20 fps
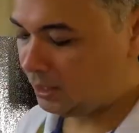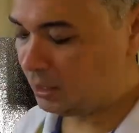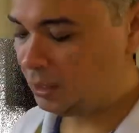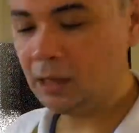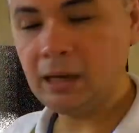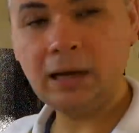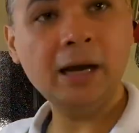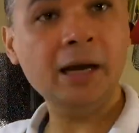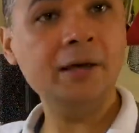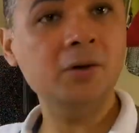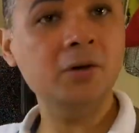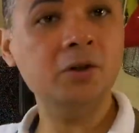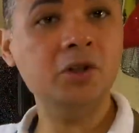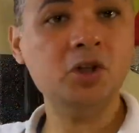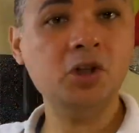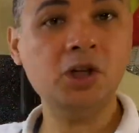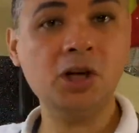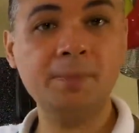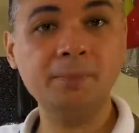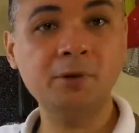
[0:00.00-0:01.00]
I
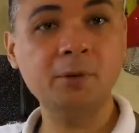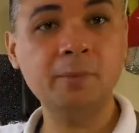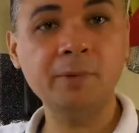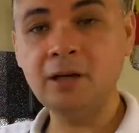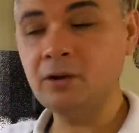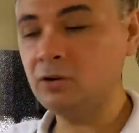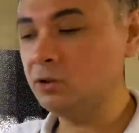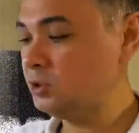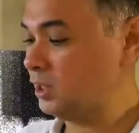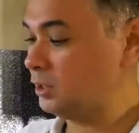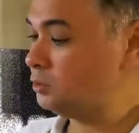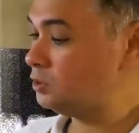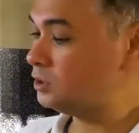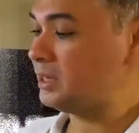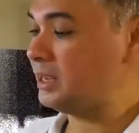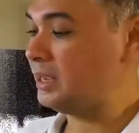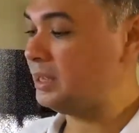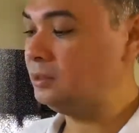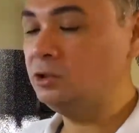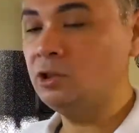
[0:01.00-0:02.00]
use chopped tomatoes. I use
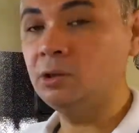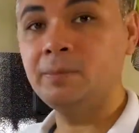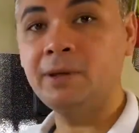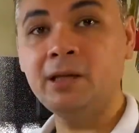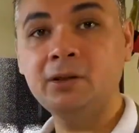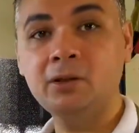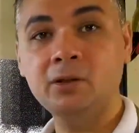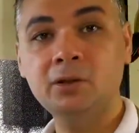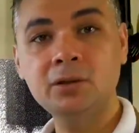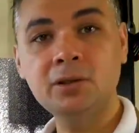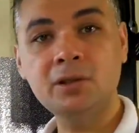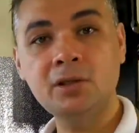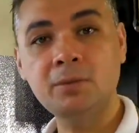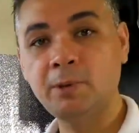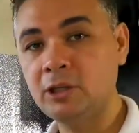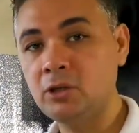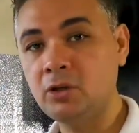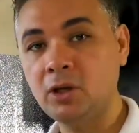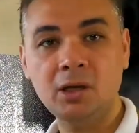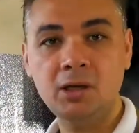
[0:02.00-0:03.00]
canned tomatoes,
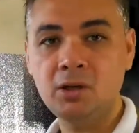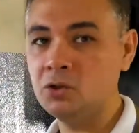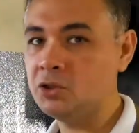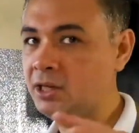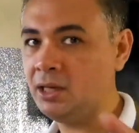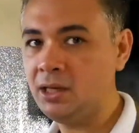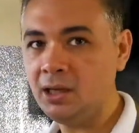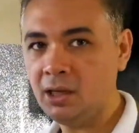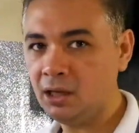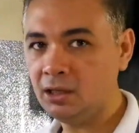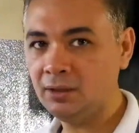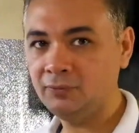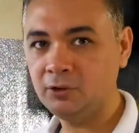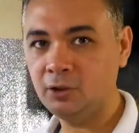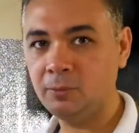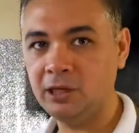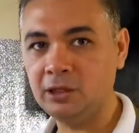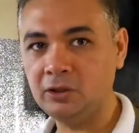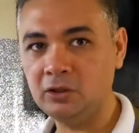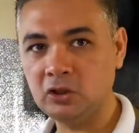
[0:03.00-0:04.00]
but you can use any kind of
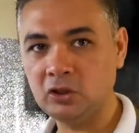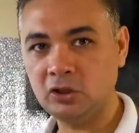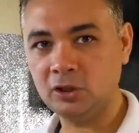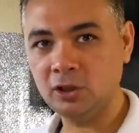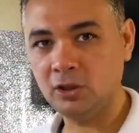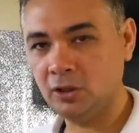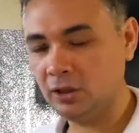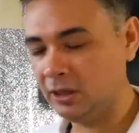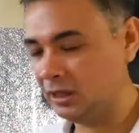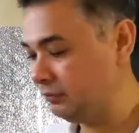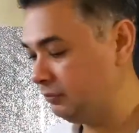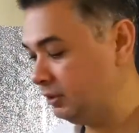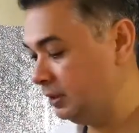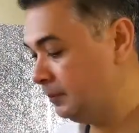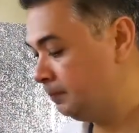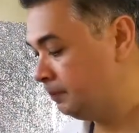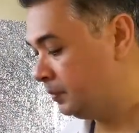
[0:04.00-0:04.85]
tomato sauce you have.